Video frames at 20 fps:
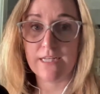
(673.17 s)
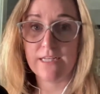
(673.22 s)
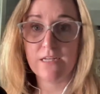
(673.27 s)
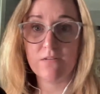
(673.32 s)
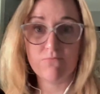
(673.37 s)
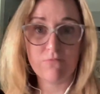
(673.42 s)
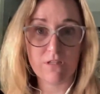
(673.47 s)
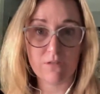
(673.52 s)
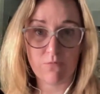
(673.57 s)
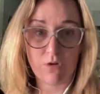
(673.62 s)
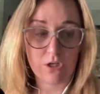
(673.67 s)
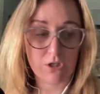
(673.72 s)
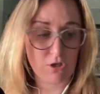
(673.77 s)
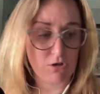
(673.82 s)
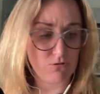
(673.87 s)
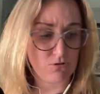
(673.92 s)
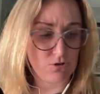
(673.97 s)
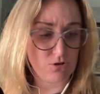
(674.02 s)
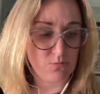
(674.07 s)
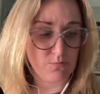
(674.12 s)
He didn't really want to
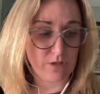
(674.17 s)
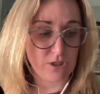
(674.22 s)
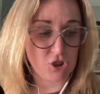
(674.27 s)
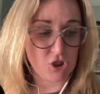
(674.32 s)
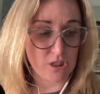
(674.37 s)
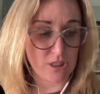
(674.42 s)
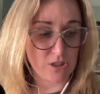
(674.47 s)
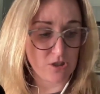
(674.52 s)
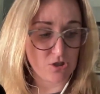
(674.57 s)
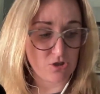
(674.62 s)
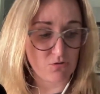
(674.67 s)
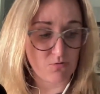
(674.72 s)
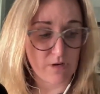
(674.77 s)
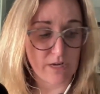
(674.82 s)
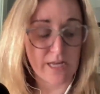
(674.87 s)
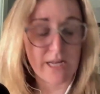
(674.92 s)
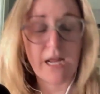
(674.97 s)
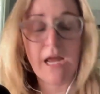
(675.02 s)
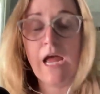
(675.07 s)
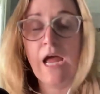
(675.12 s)
go too much into
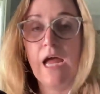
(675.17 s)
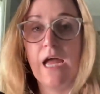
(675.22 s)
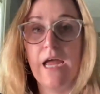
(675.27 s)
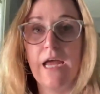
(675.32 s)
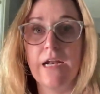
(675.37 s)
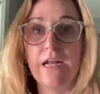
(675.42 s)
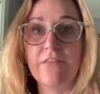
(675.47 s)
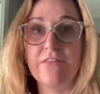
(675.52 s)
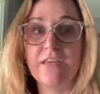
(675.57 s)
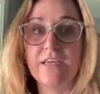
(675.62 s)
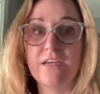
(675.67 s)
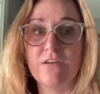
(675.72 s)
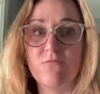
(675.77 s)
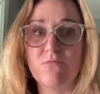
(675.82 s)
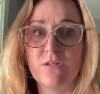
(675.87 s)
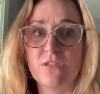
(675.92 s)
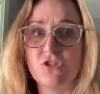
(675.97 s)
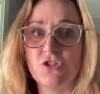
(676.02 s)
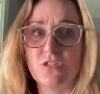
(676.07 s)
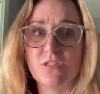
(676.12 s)
it, and I think it
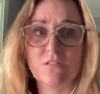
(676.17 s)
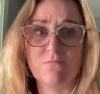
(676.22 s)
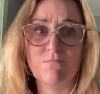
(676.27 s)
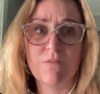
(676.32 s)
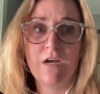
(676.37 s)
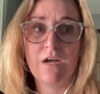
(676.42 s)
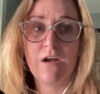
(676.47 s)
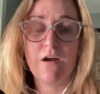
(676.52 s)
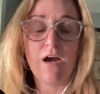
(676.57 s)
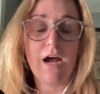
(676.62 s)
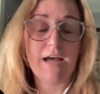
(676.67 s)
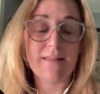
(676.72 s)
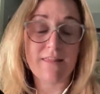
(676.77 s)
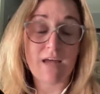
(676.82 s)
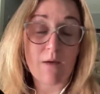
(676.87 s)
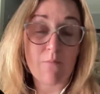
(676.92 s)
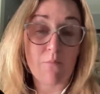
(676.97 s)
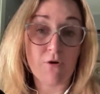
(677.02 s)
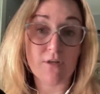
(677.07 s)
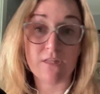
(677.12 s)
was just at
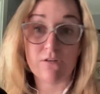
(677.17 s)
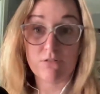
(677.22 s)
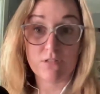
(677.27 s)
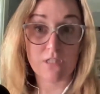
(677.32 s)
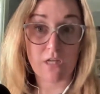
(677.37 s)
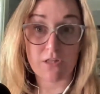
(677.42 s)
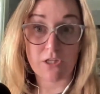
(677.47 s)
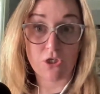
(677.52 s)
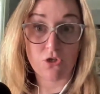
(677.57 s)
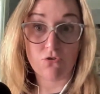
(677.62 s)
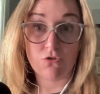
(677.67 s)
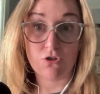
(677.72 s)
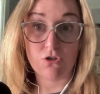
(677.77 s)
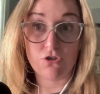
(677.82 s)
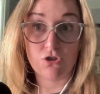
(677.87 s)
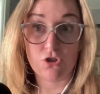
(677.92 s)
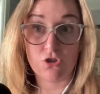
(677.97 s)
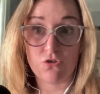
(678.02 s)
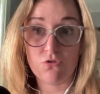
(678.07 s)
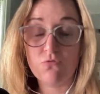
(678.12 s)
that point there was nothing you could
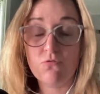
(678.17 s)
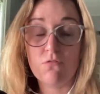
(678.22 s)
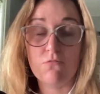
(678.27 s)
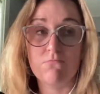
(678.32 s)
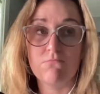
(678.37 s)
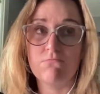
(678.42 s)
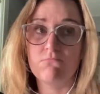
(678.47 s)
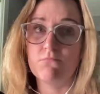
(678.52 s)
do.